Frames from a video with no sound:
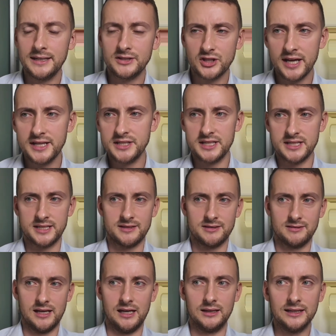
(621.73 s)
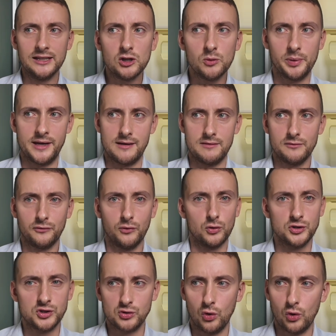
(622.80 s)
it changes a little bit
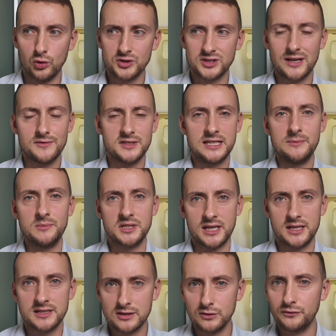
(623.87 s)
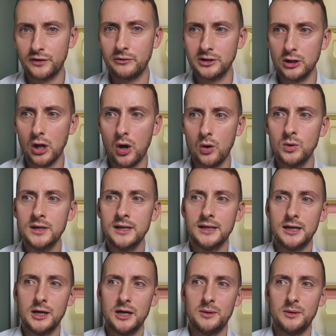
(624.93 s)
for Seoul, 17%, still very low,